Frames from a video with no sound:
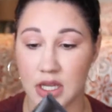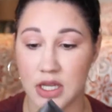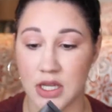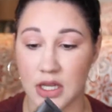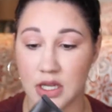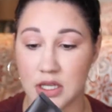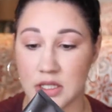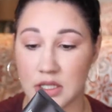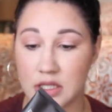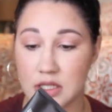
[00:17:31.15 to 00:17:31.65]

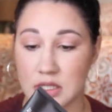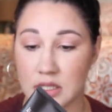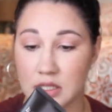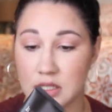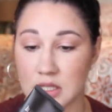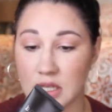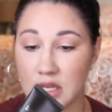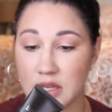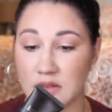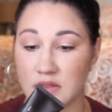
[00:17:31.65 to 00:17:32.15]

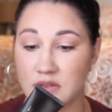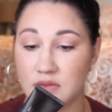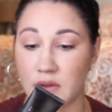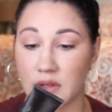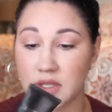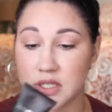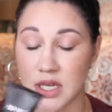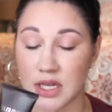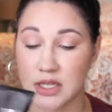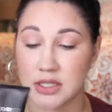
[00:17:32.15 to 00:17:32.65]
It gives
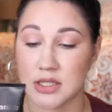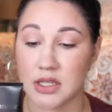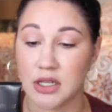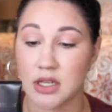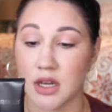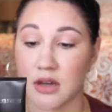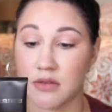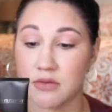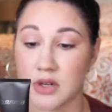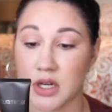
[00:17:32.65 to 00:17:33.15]
fantastic
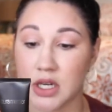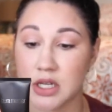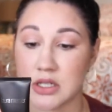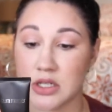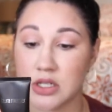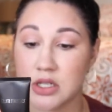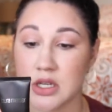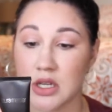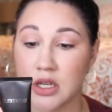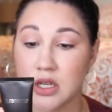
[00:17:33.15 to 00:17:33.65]

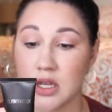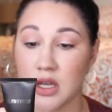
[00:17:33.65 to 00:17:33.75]
coverage.